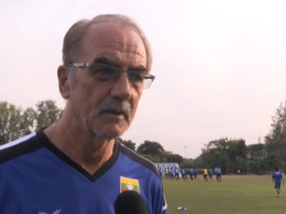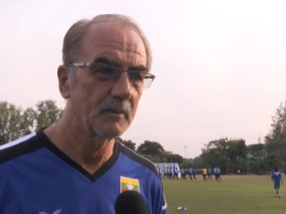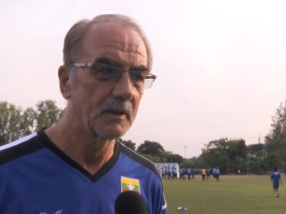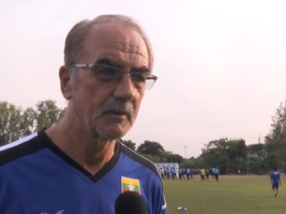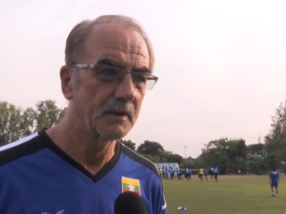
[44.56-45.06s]

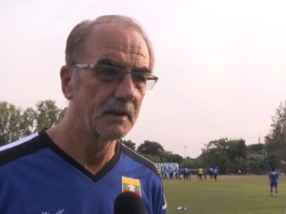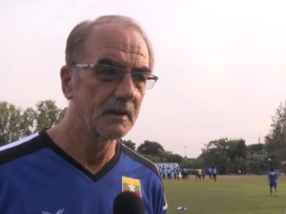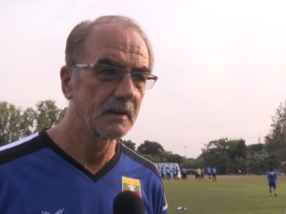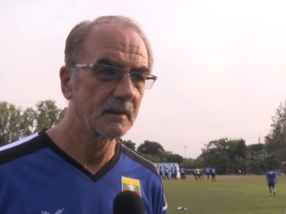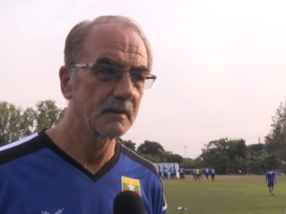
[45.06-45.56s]
Normally we need
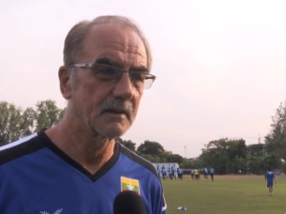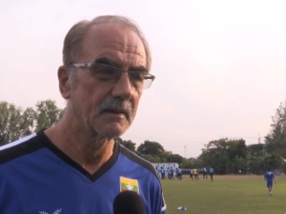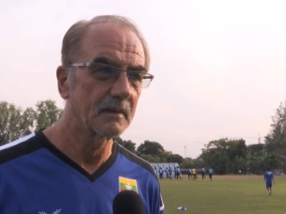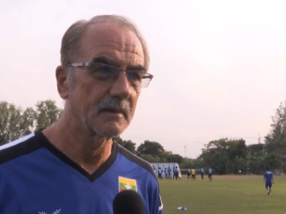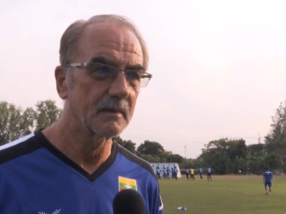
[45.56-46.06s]
a
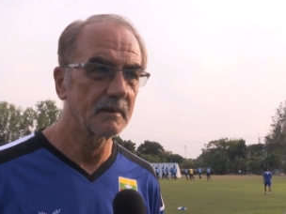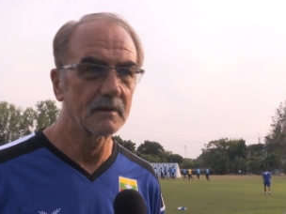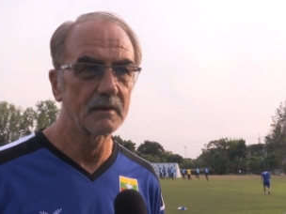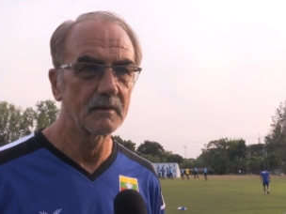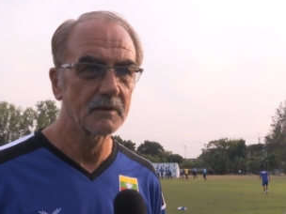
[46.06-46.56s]

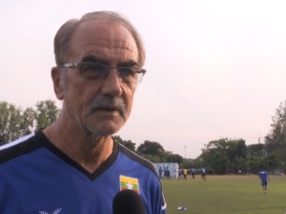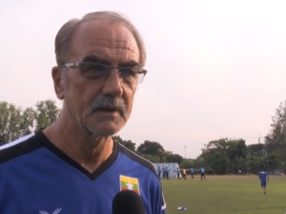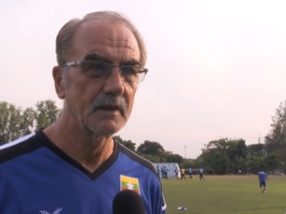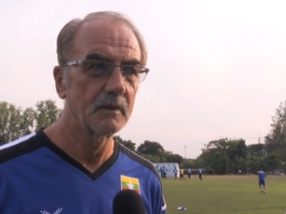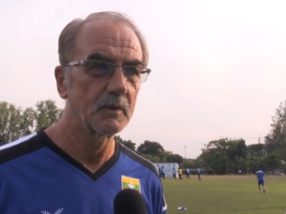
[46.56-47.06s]

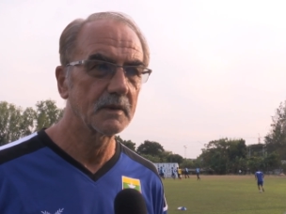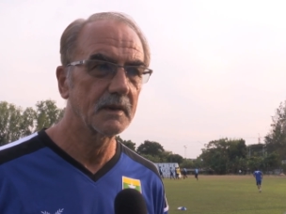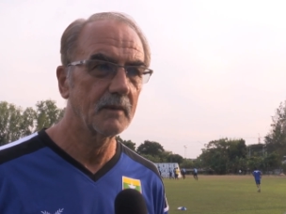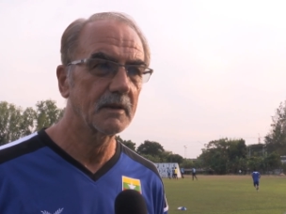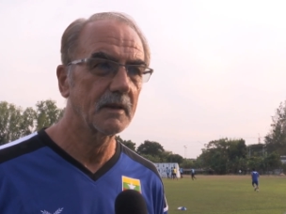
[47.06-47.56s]
stadium with
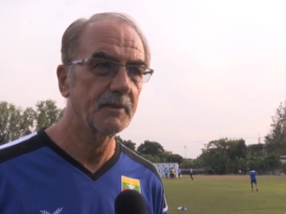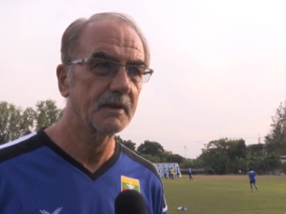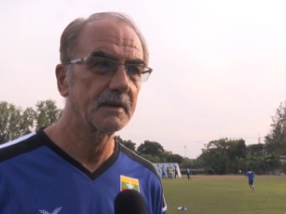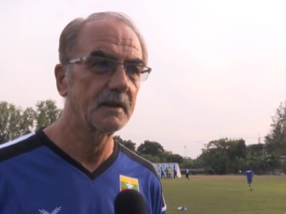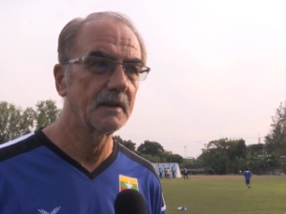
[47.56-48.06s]
double
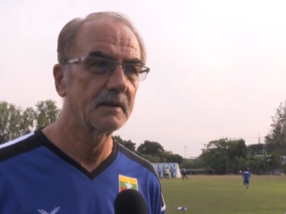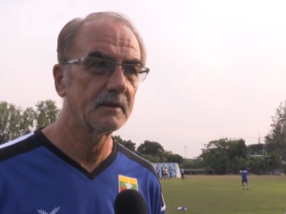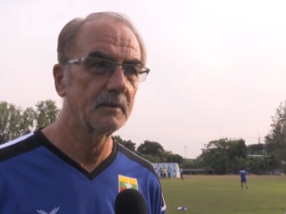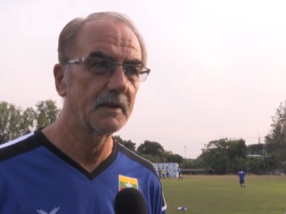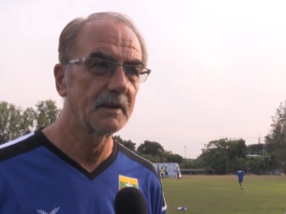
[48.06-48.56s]
capacity,
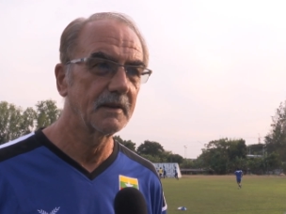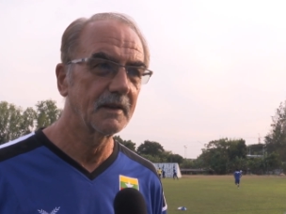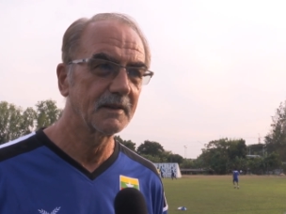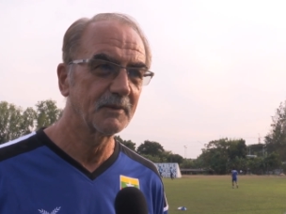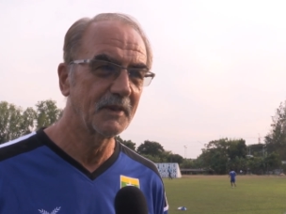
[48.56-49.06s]
so many
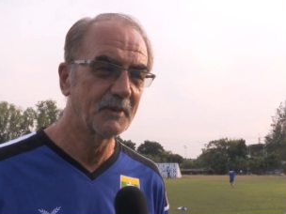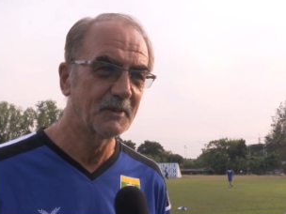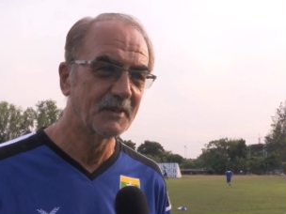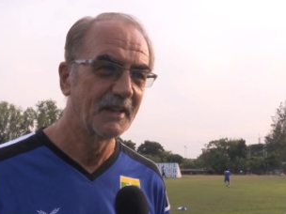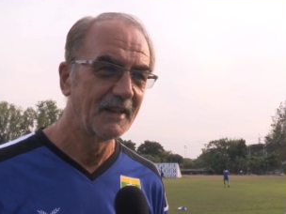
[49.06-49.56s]
tickets we
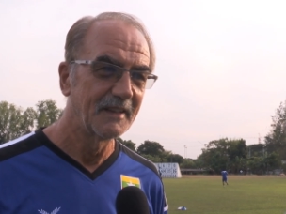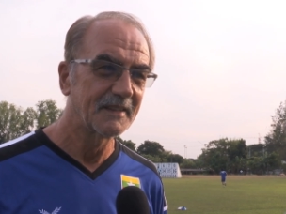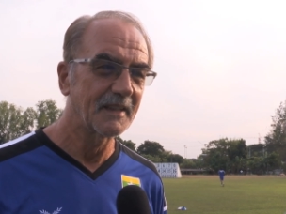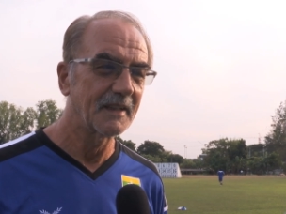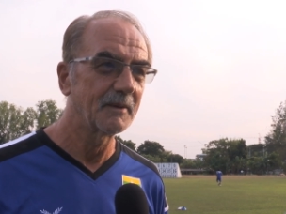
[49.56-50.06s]
could
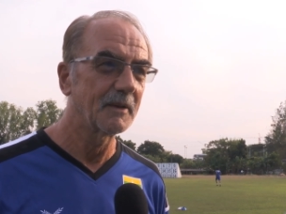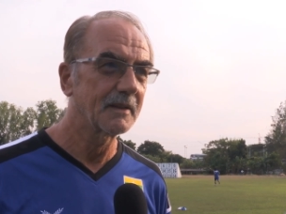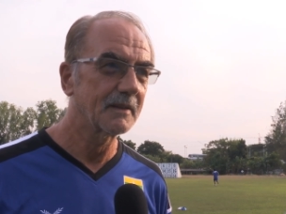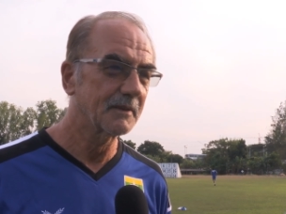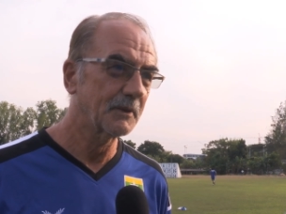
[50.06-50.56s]
sell, but
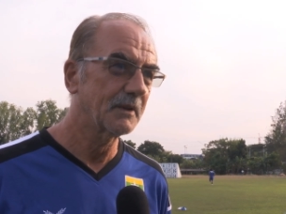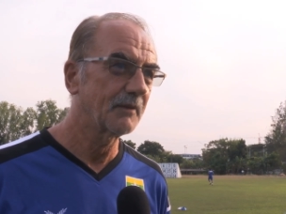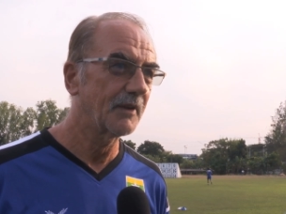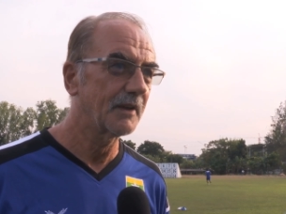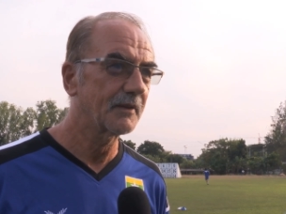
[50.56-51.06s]

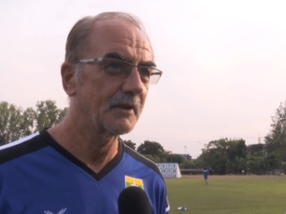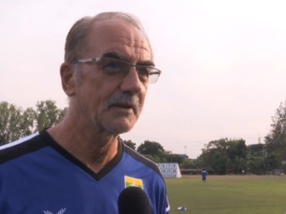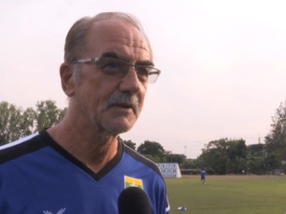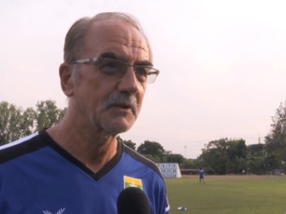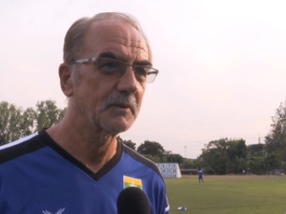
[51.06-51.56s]

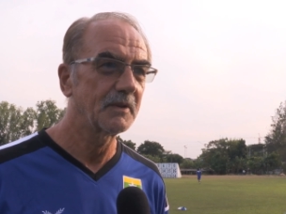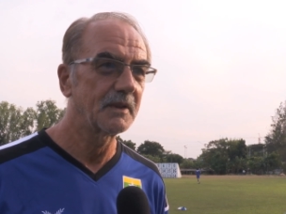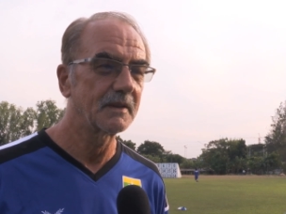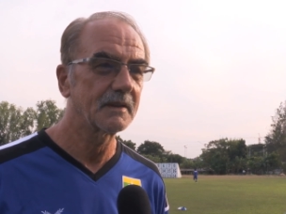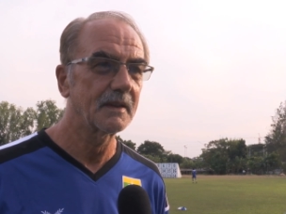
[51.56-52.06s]
35,000 should be
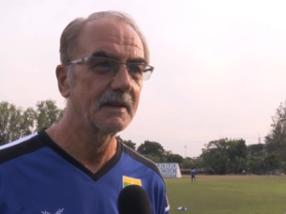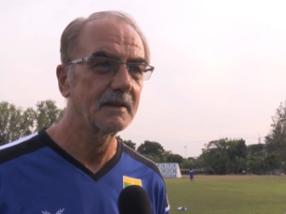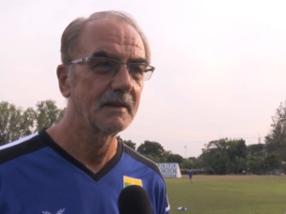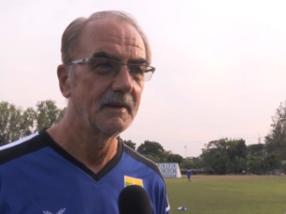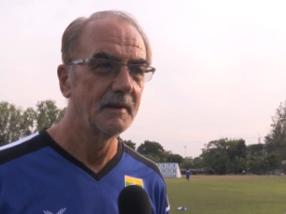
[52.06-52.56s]
inside.
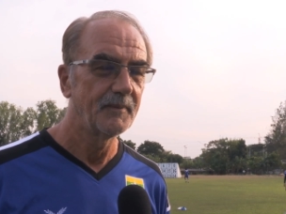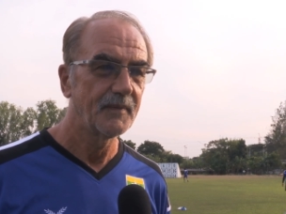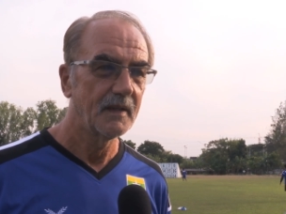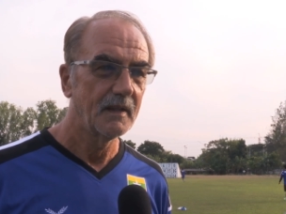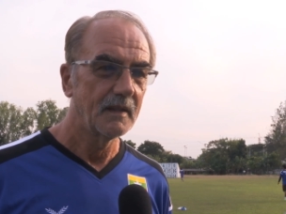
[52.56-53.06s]

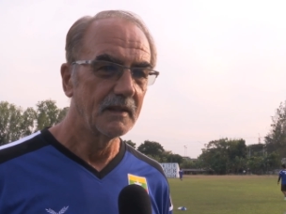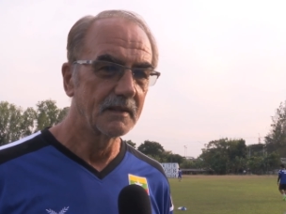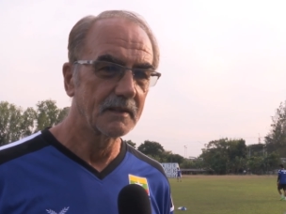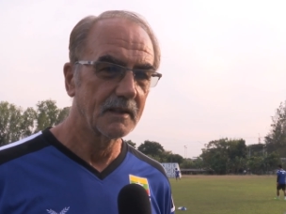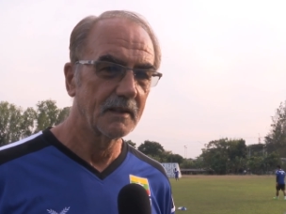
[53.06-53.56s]

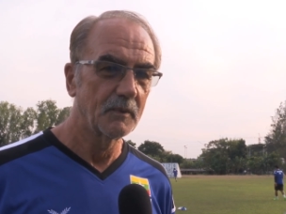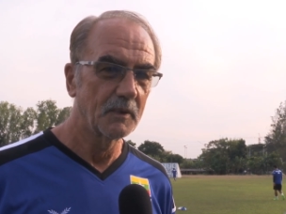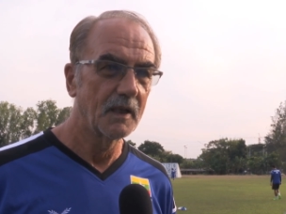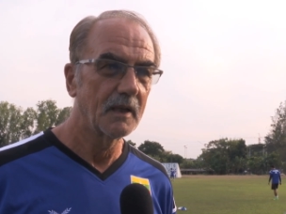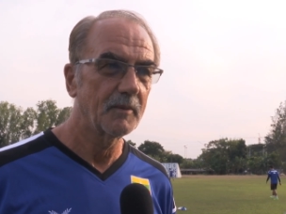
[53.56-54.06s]
And they
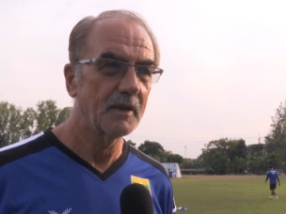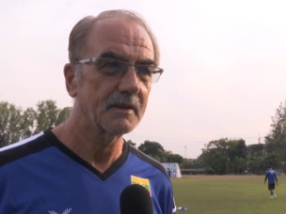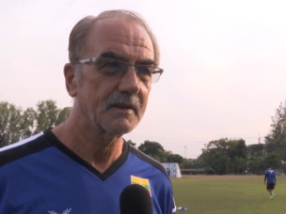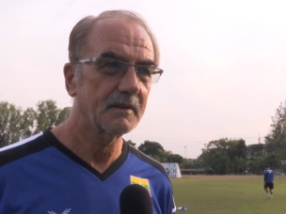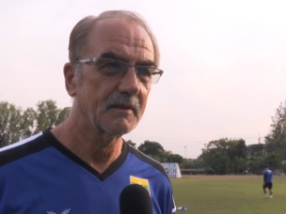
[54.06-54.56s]
will help
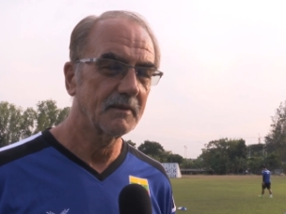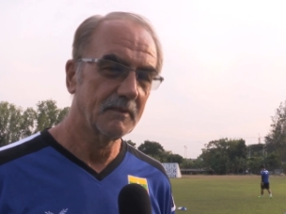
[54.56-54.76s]
us.